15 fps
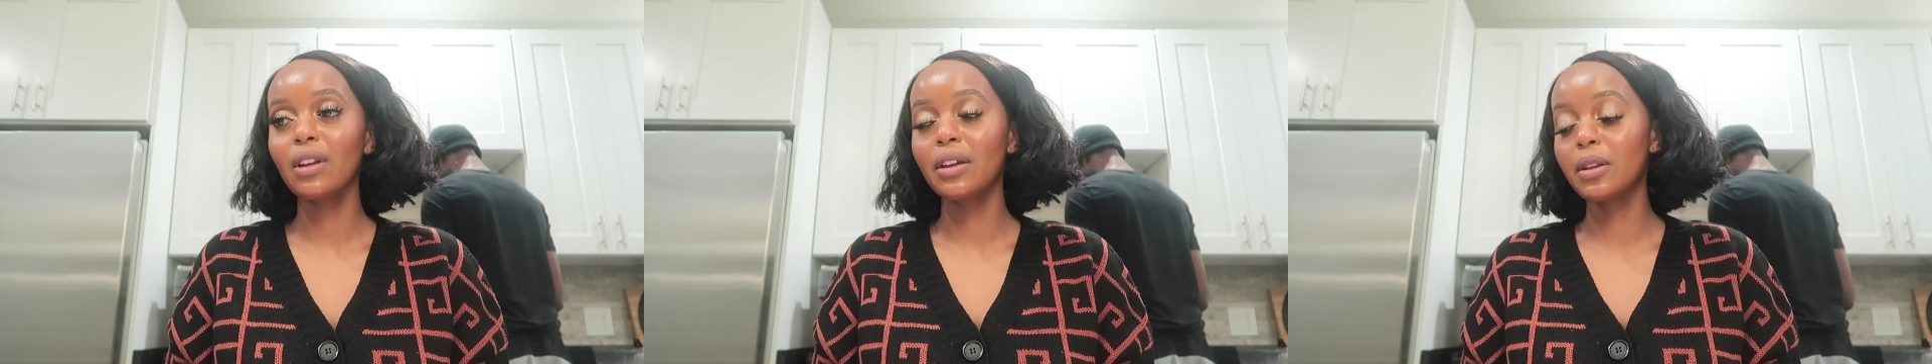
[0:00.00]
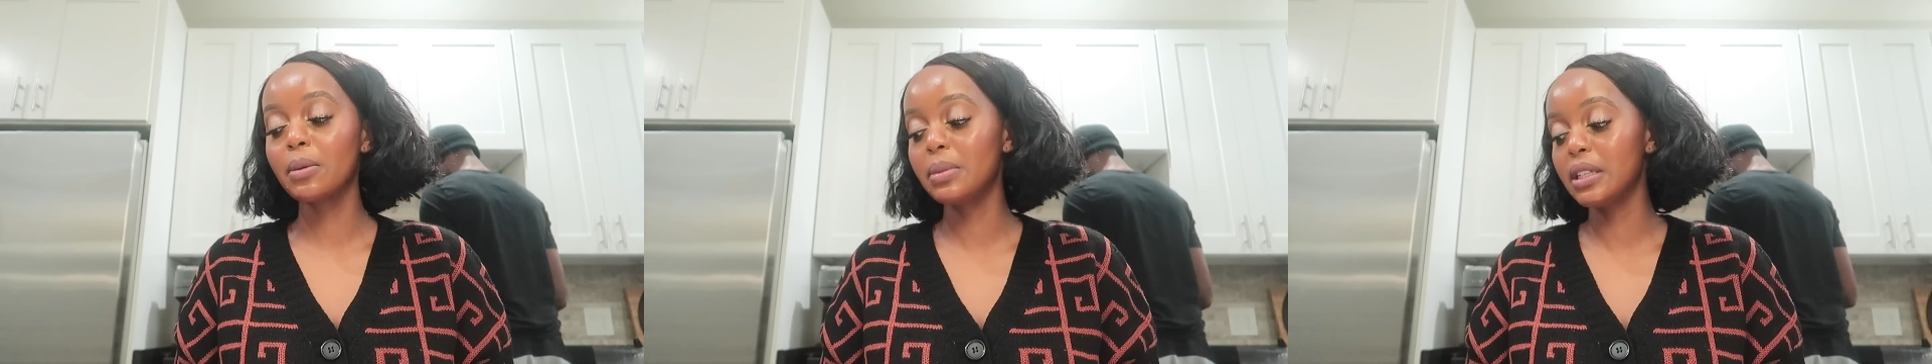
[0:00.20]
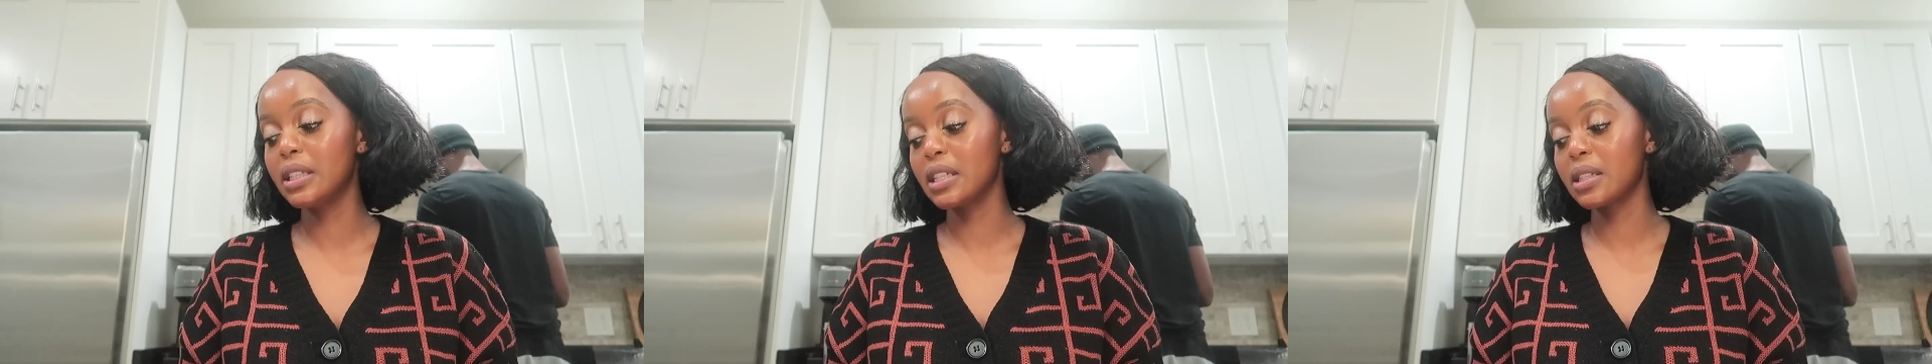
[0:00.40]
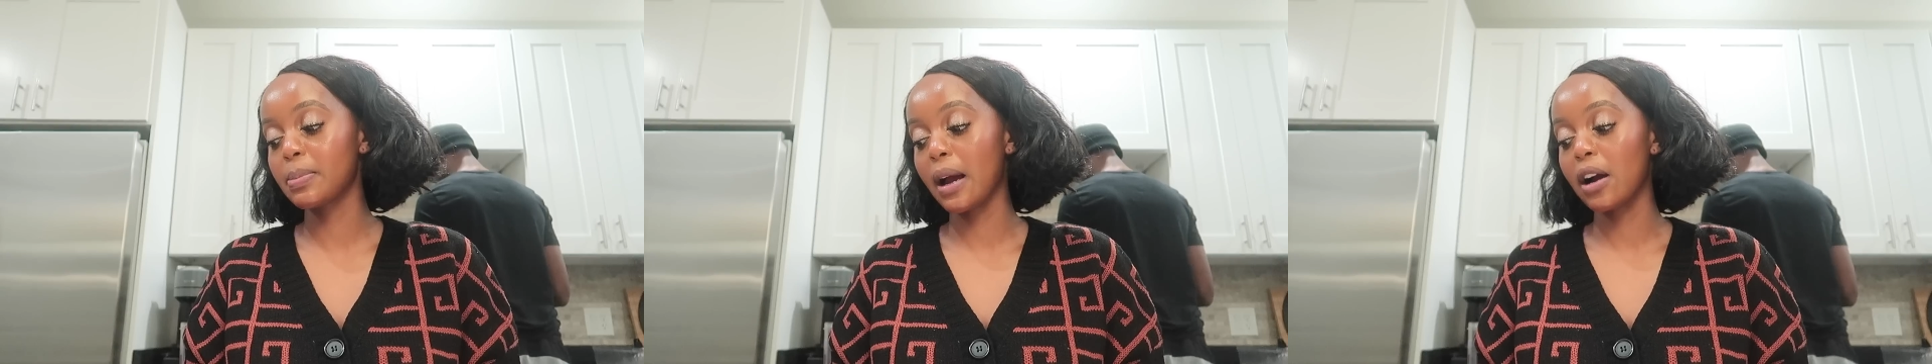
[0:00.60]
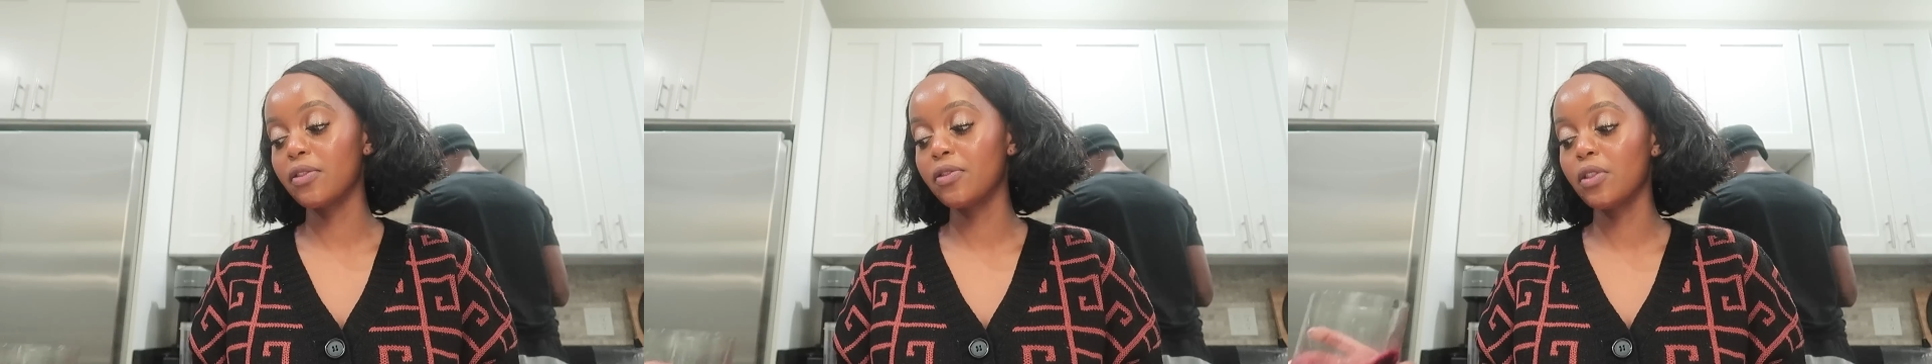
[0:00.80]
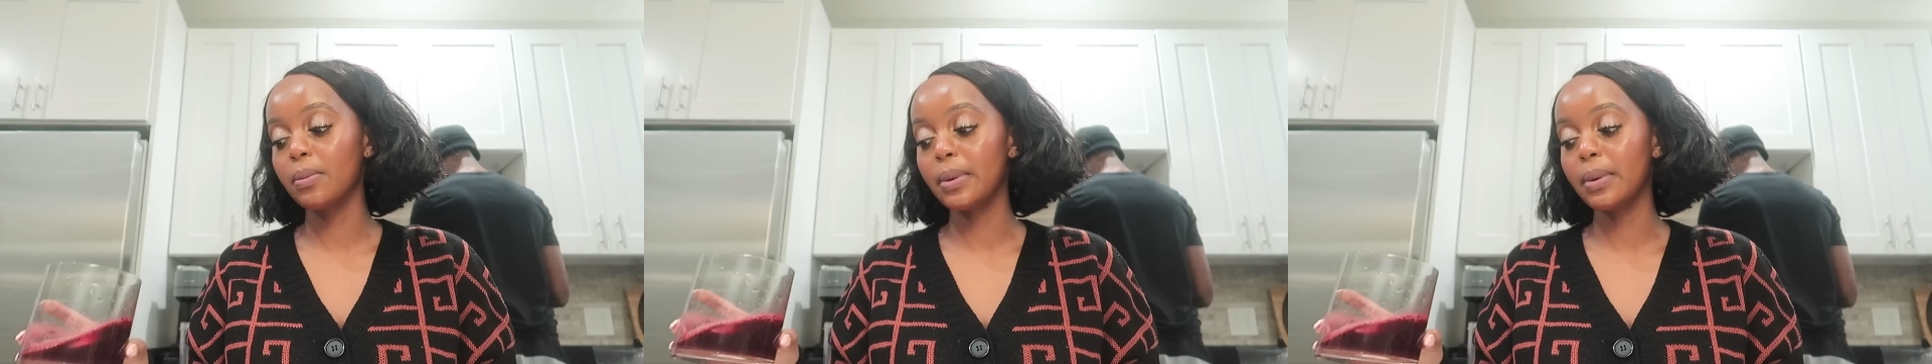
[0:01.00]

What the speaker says: The beets is powerful,